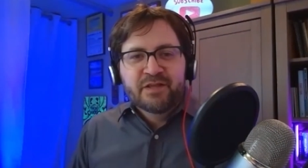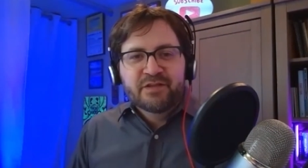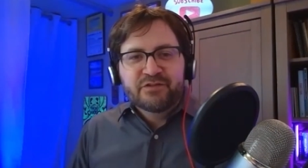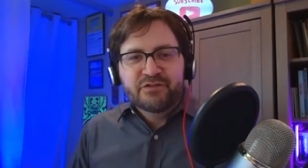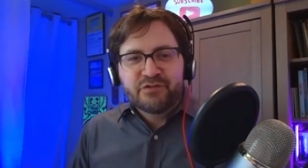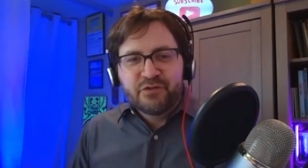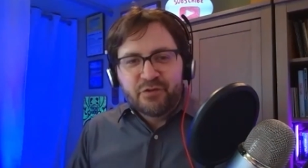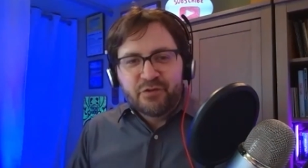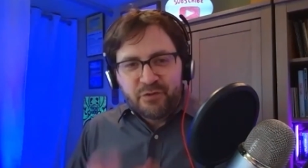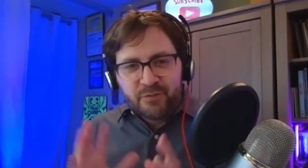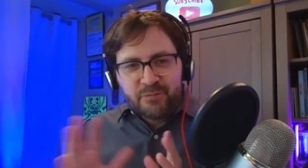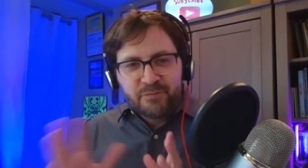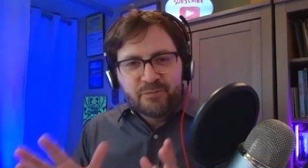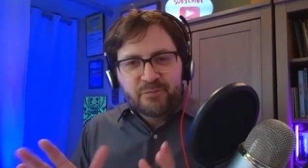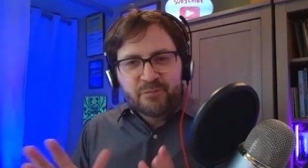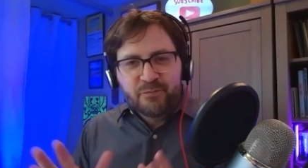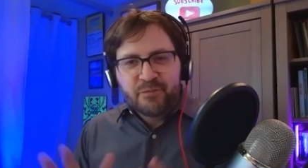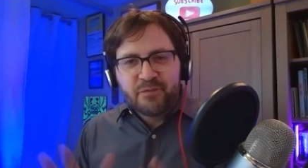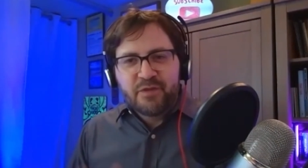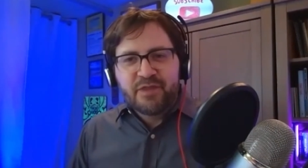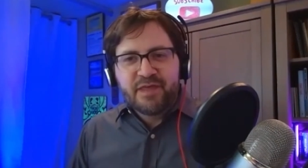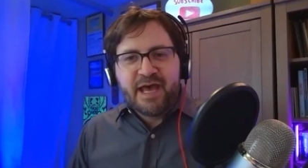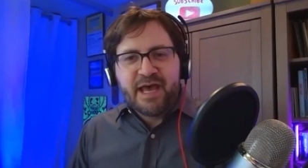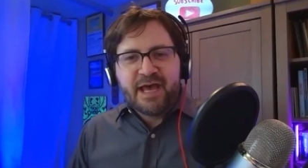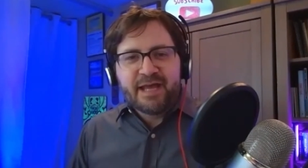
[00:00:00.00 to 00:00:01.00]
So
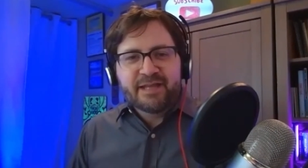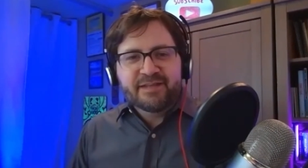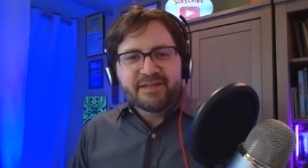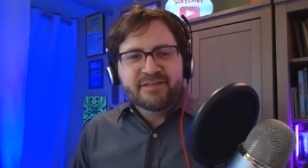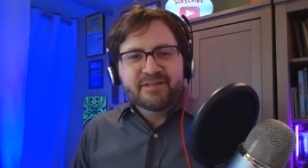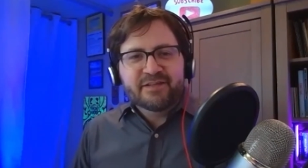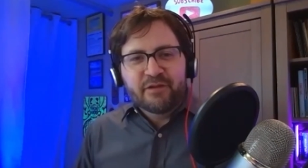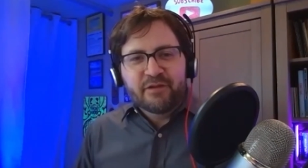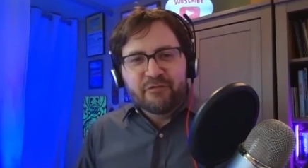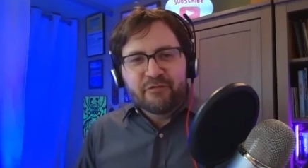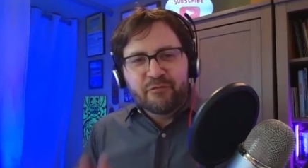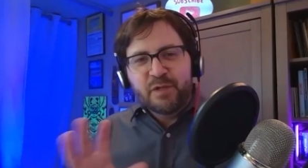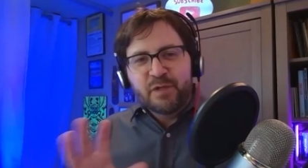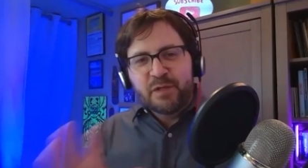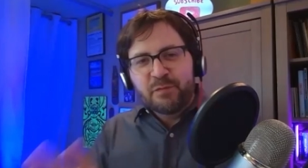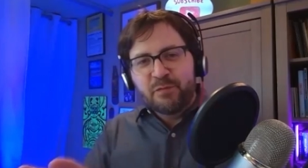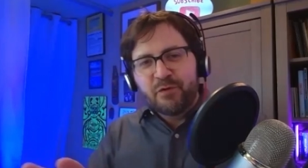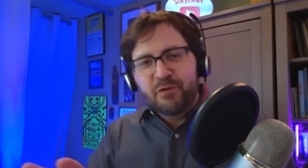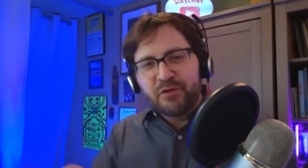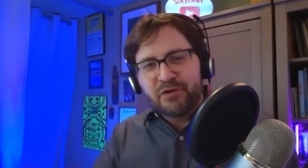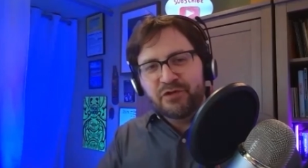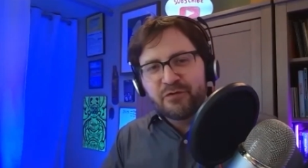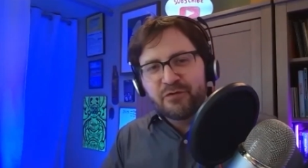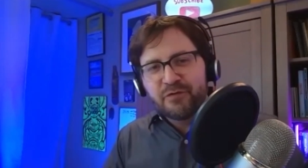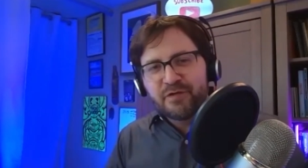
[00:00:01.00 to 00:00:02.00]
that, if people
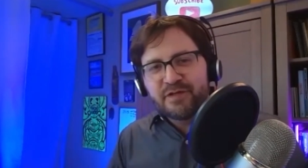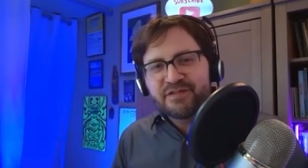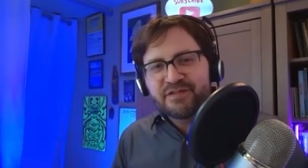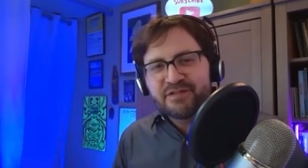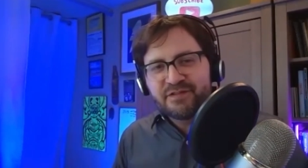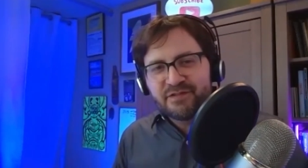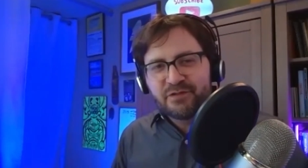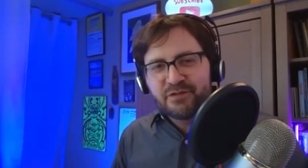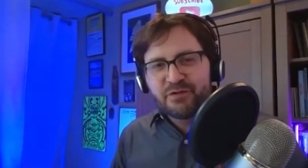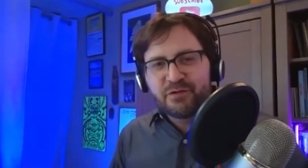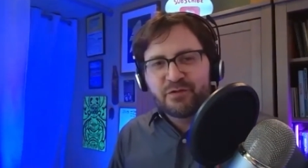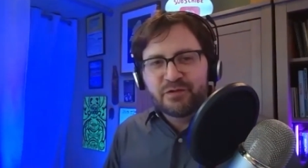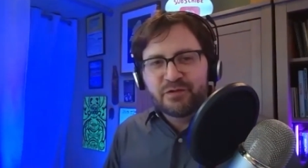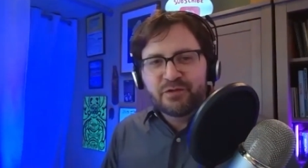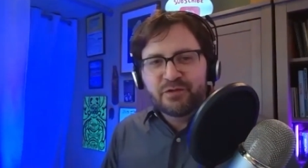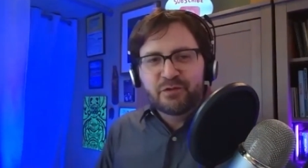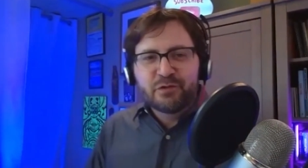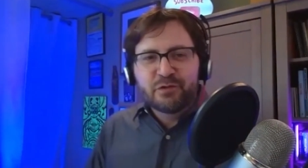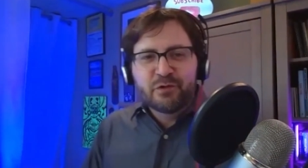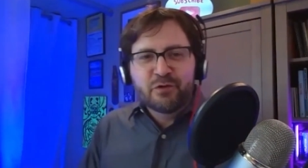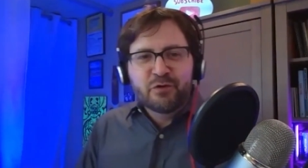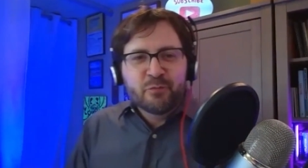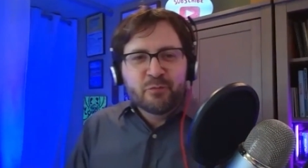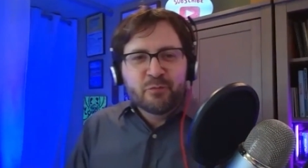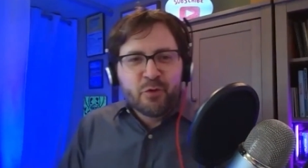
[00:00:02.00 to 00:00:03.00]
are curious, you'll
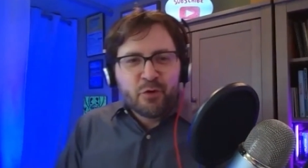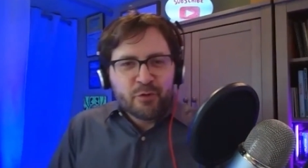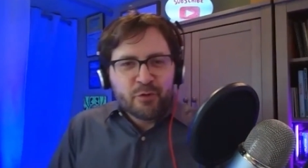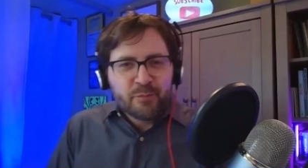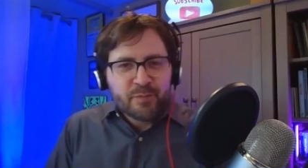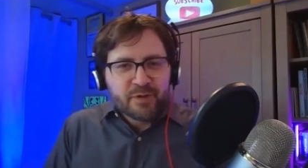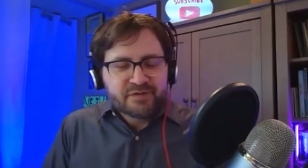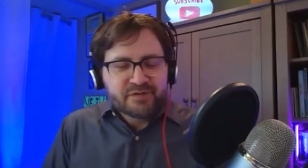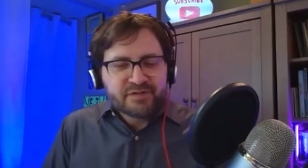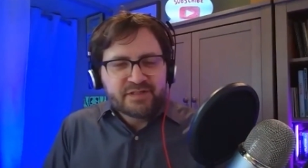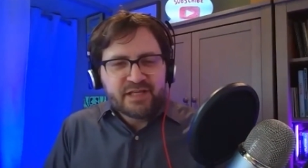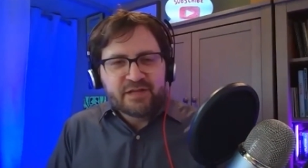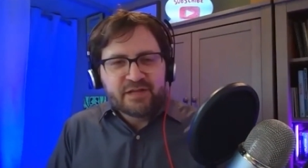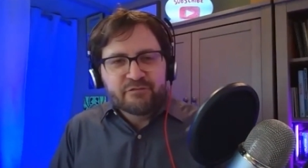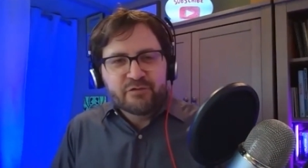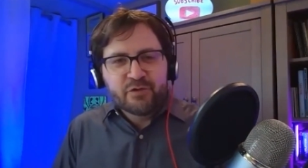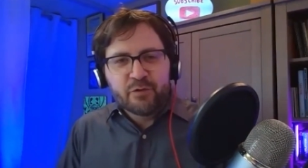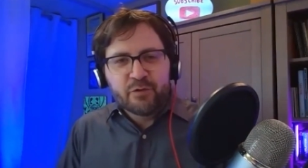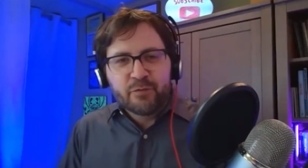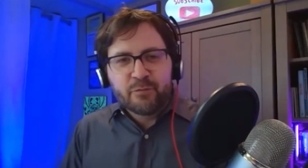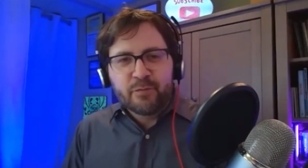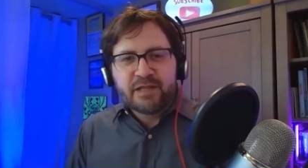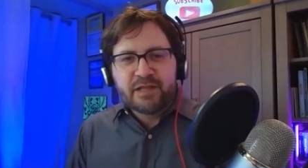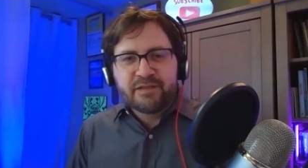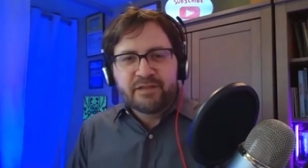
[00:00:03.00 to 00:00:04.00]
learn more about Dave
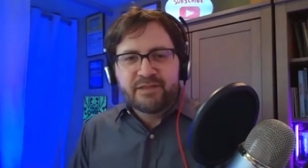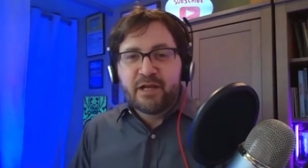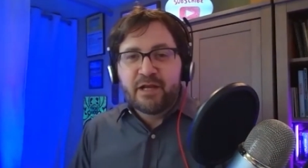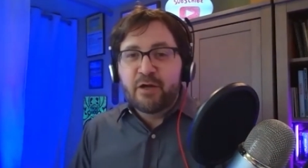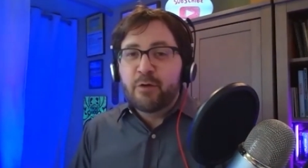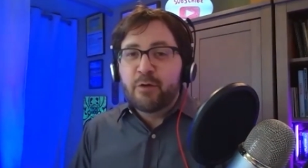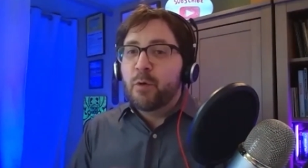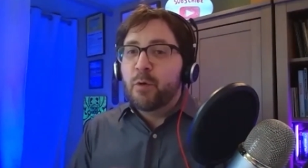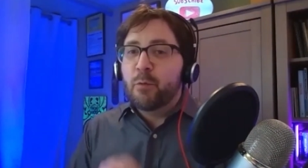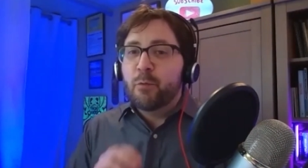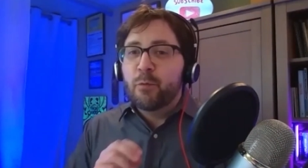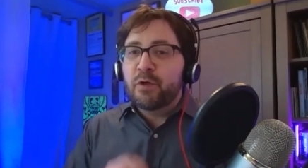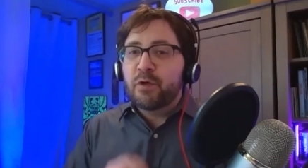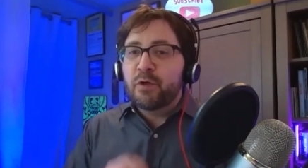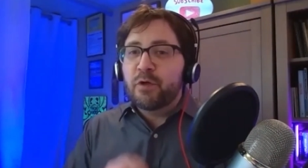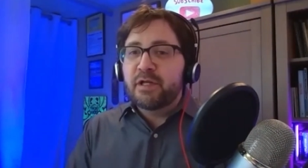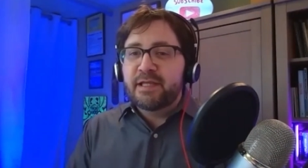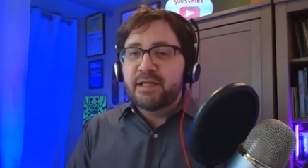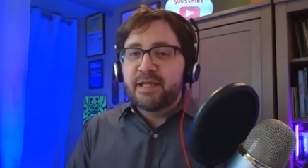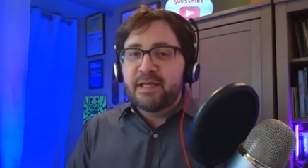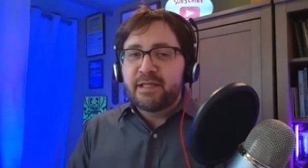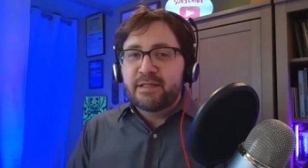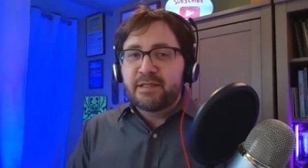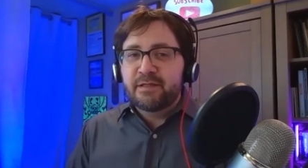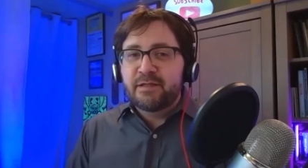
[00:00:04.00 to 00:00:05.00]
Noll right there. But we're going to
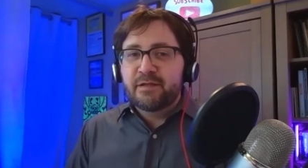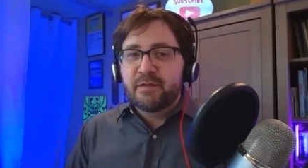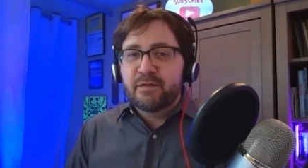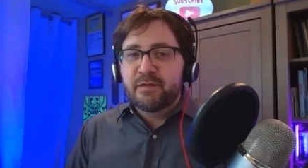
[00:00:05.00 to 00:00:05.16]
get